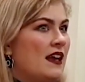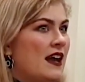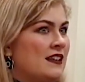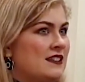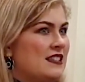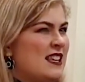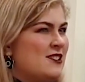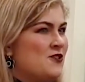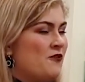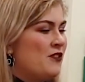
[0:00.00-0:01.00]
And
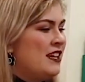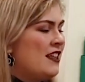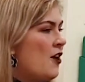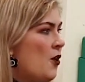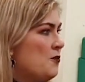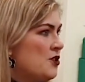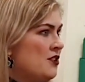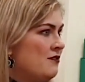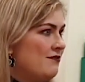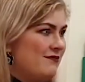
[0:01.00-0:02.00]
there's not really that option